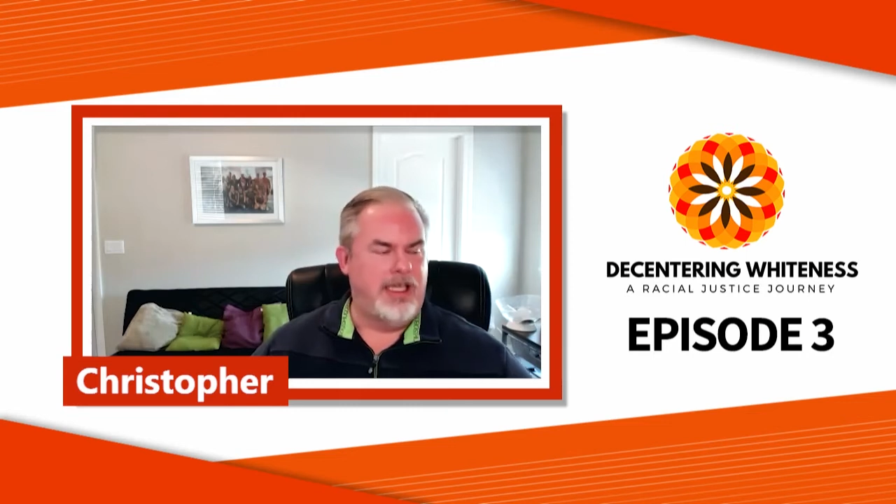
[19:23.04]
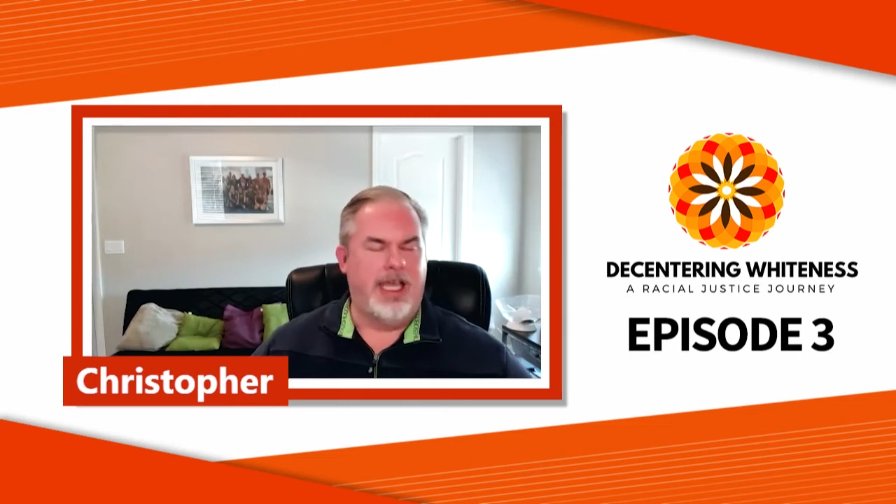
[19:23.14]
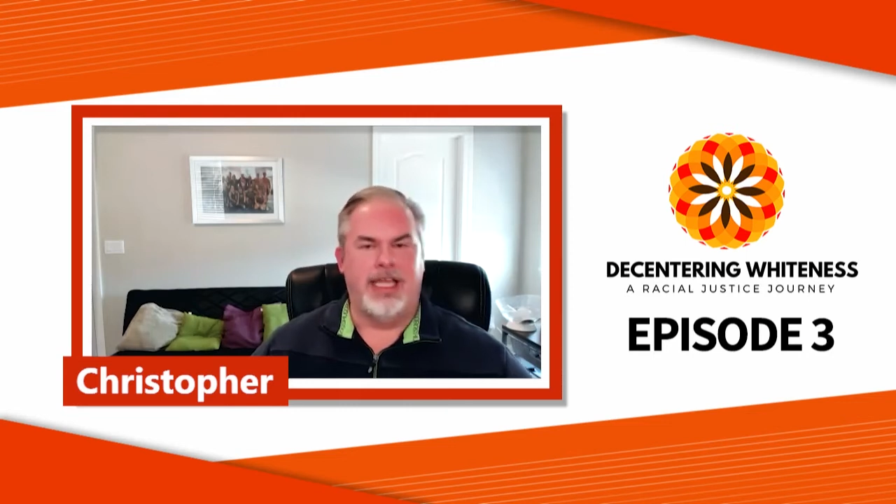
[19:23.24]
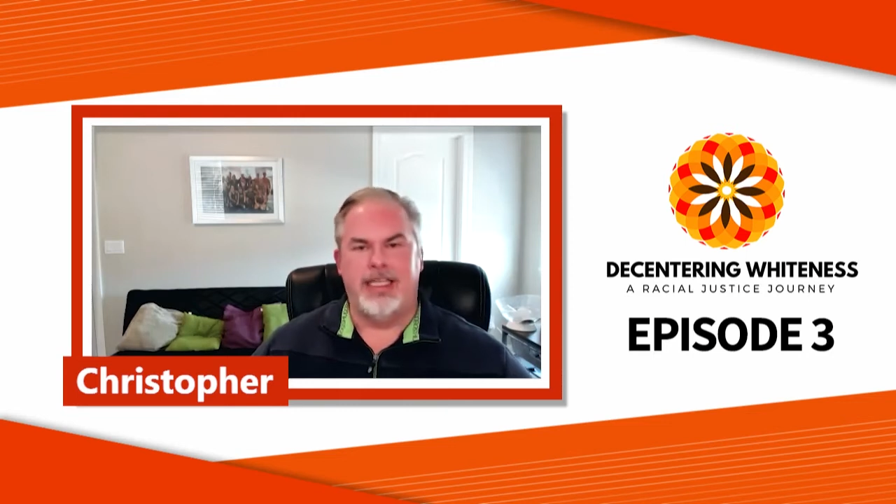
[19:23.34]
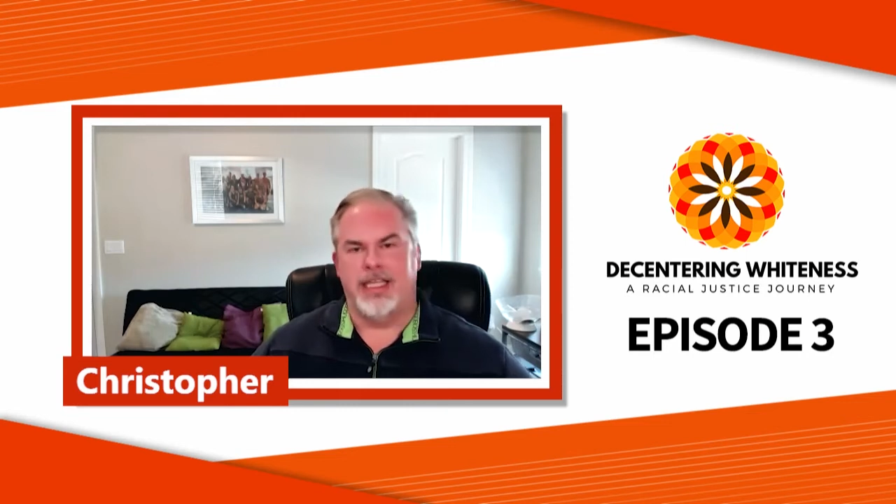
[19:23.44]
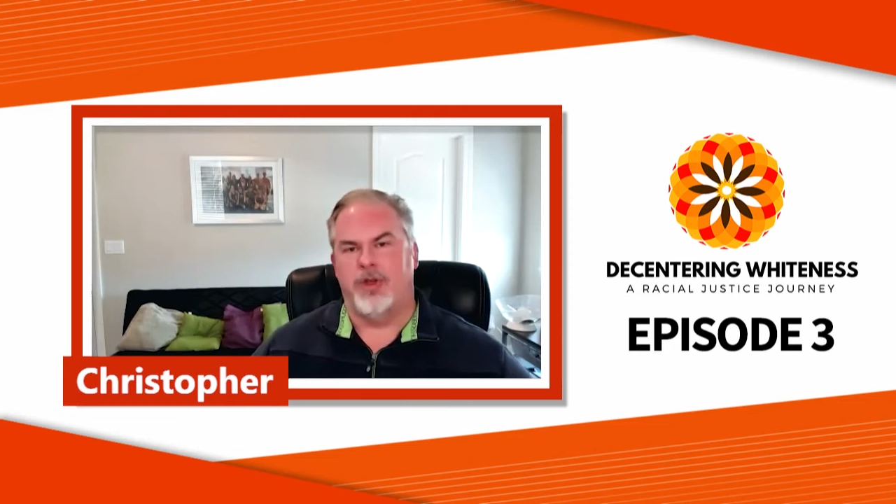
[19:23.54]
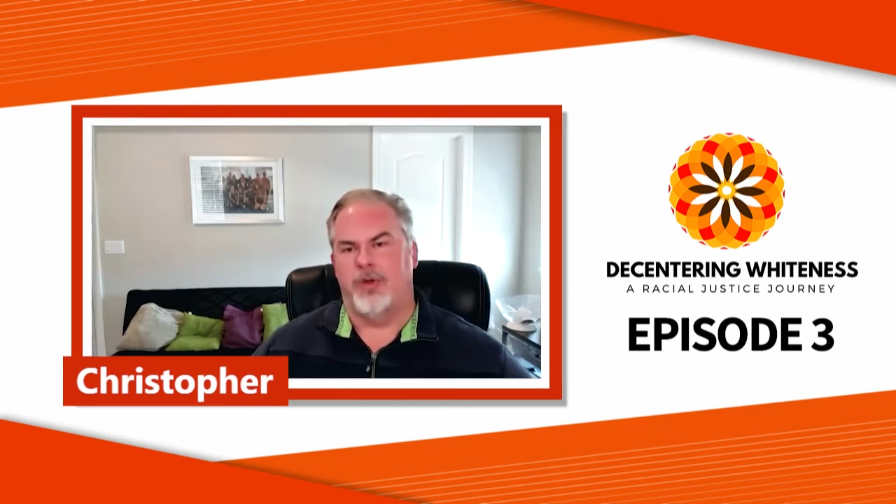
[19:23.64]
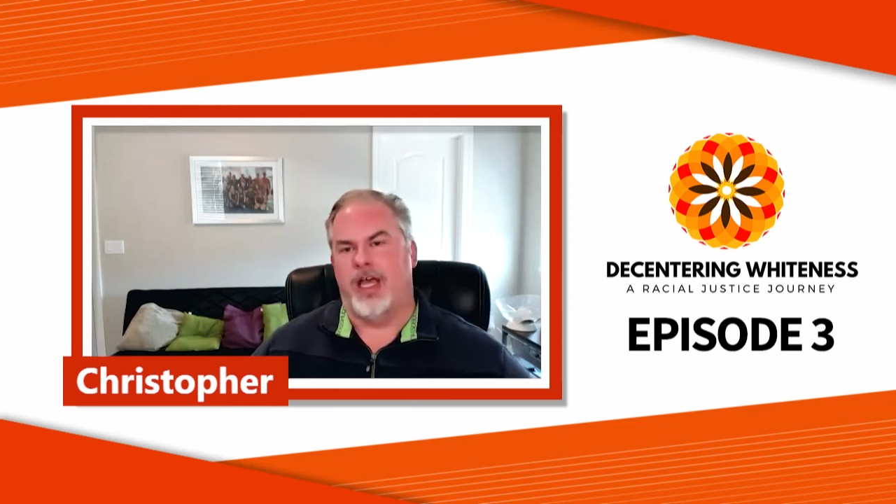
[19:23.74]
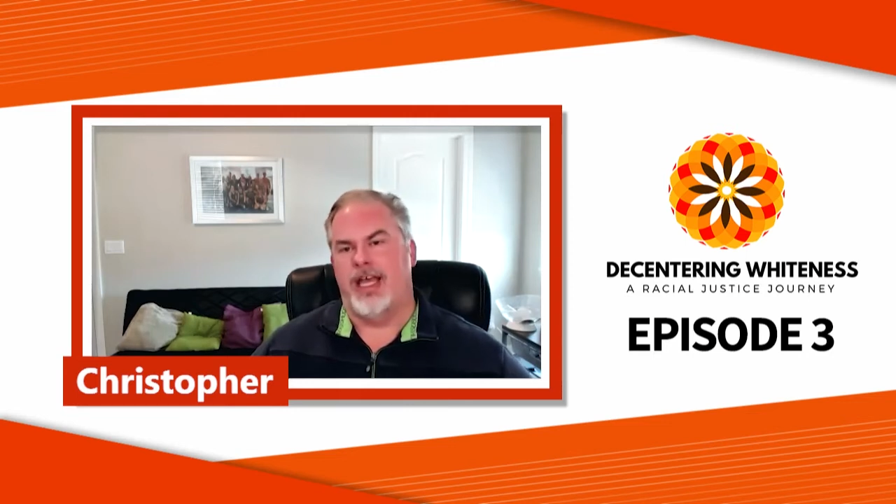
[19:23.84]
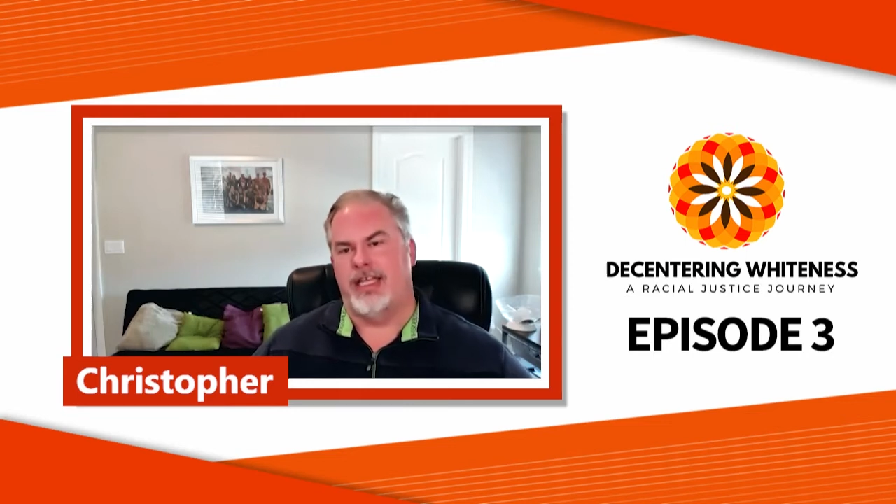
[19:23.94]
And the other one
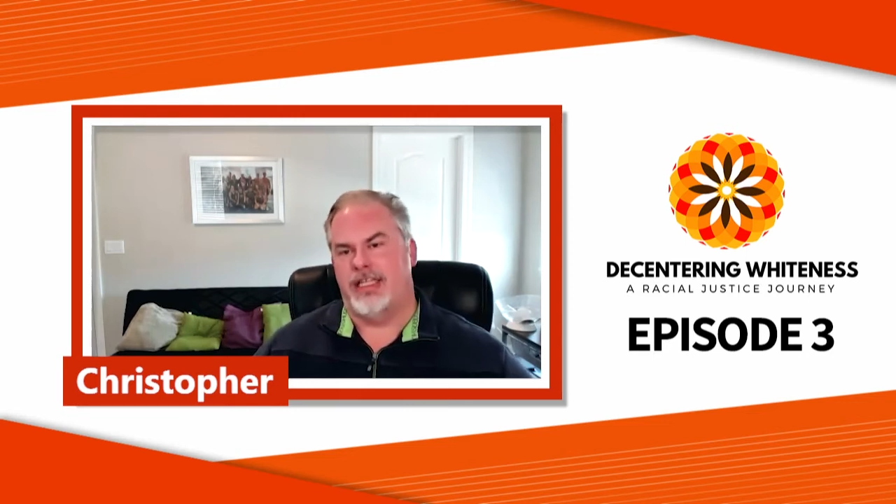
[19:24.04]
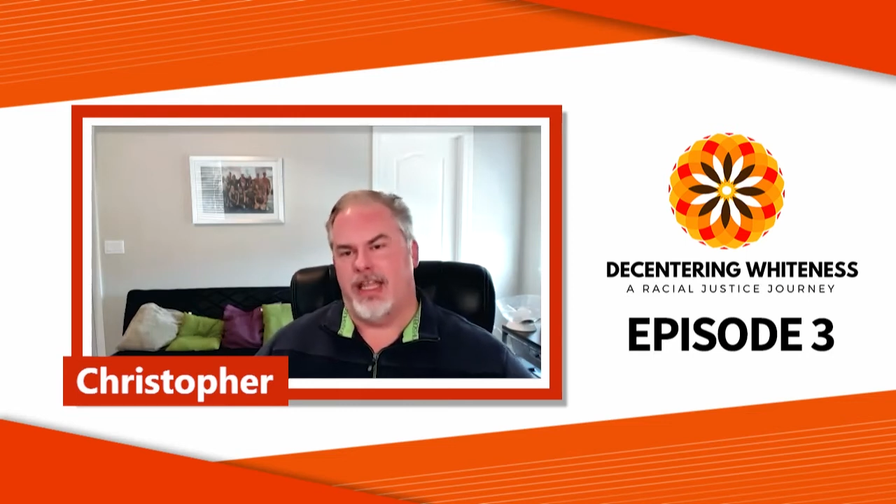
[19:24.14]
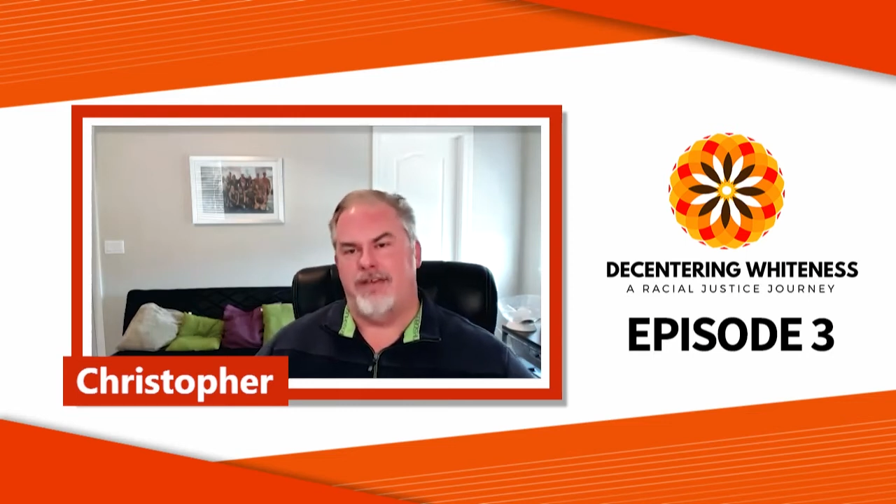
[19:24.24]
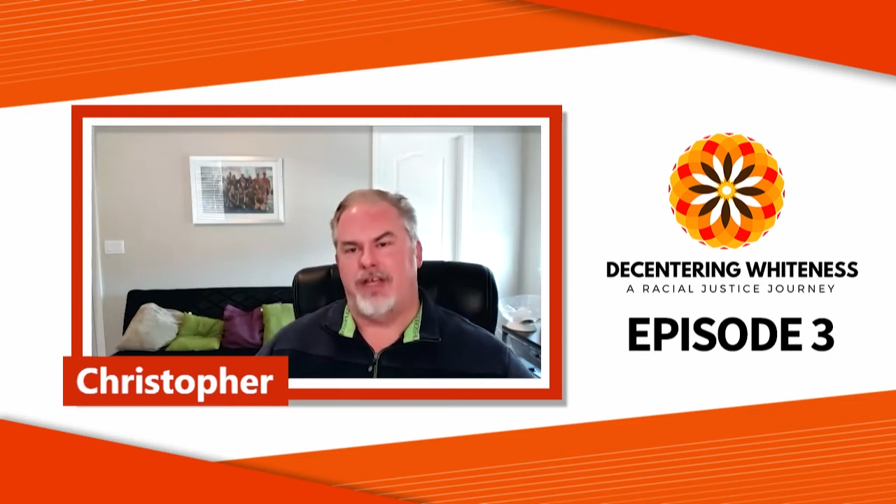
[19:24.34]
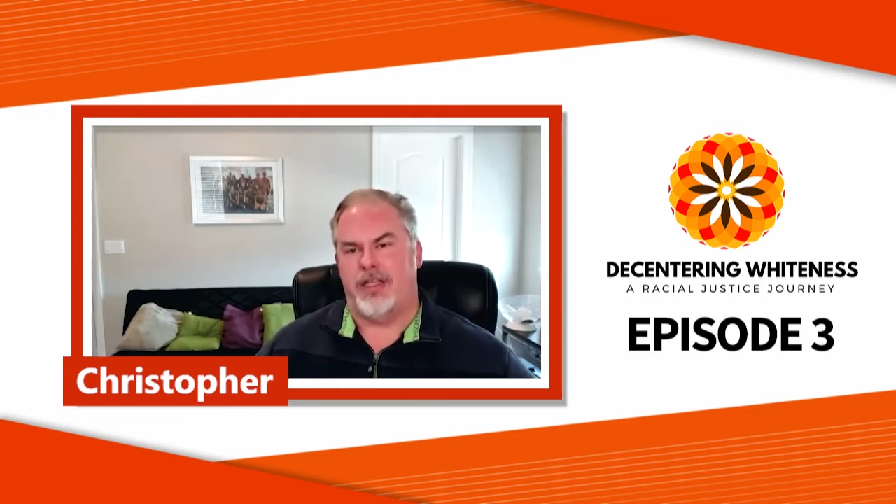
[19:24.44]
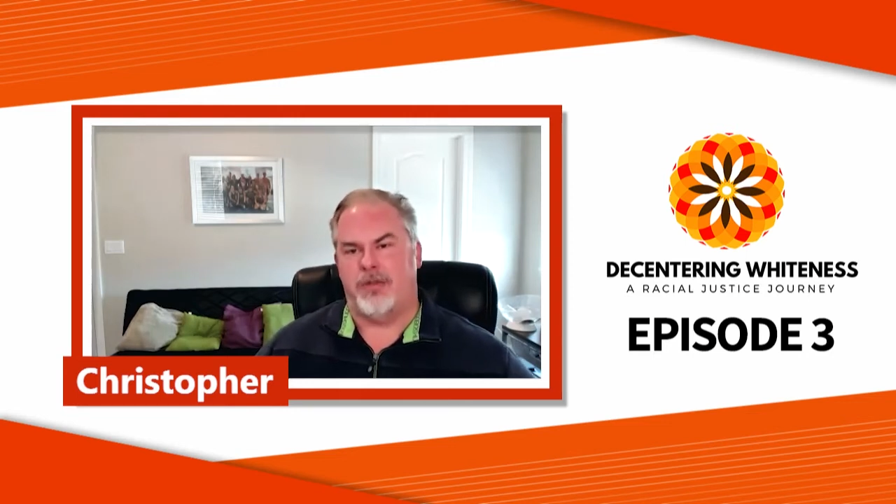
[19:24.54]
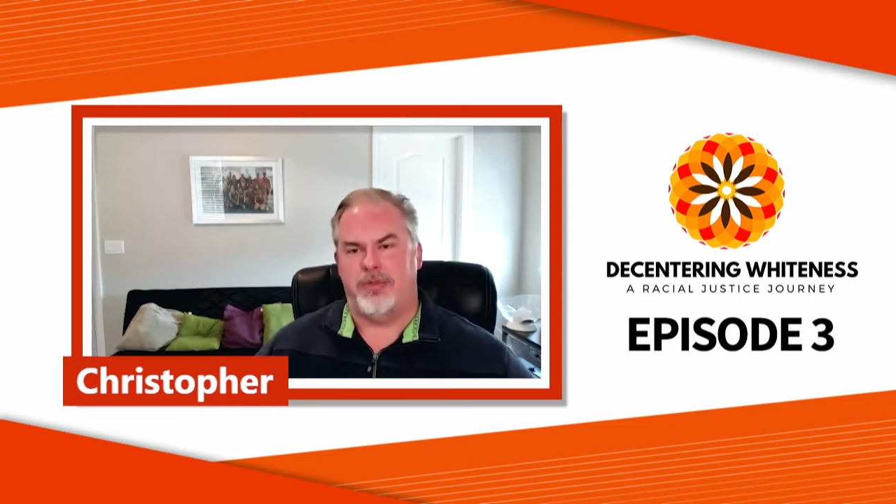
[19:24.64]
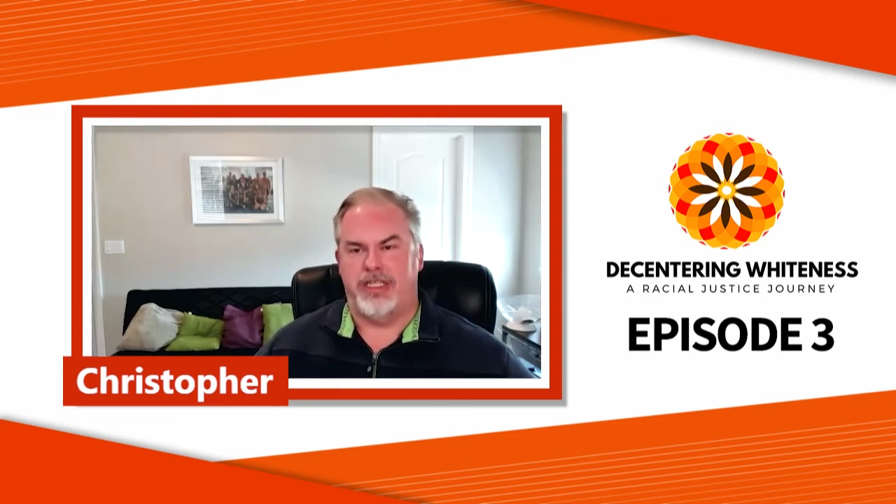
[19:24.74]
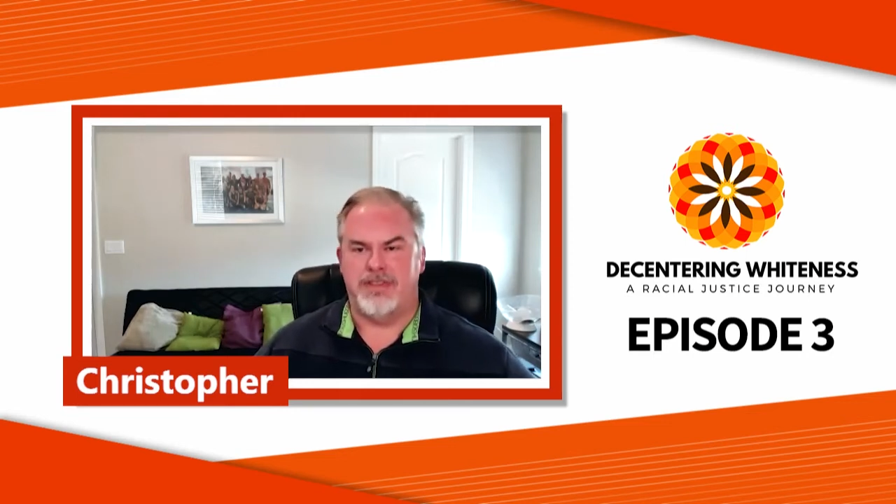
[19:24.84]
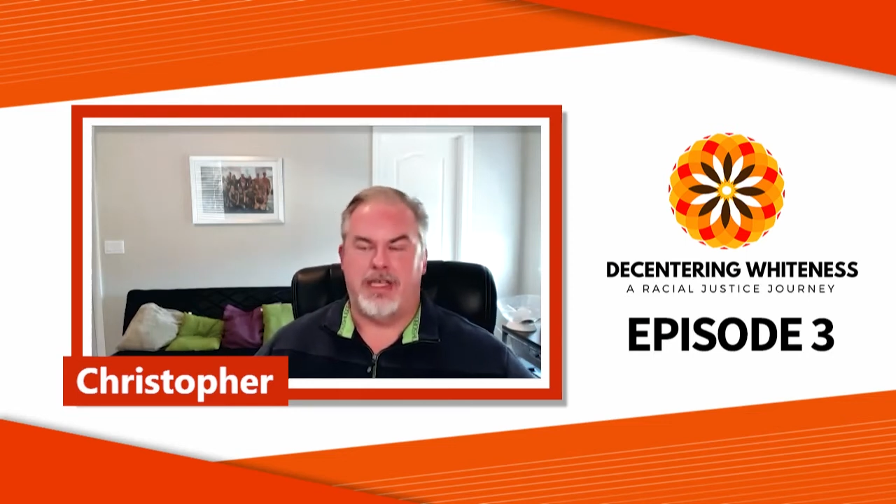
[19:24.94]
I had to laugh at a little
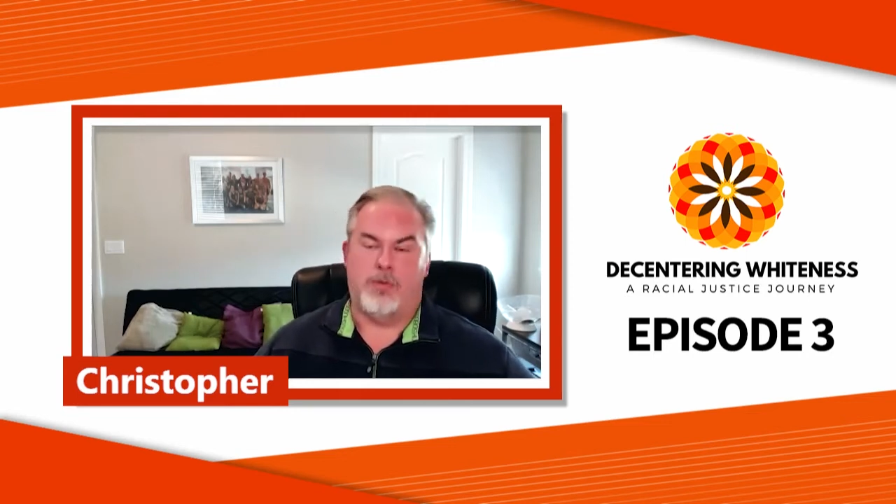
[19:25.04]
bit is like,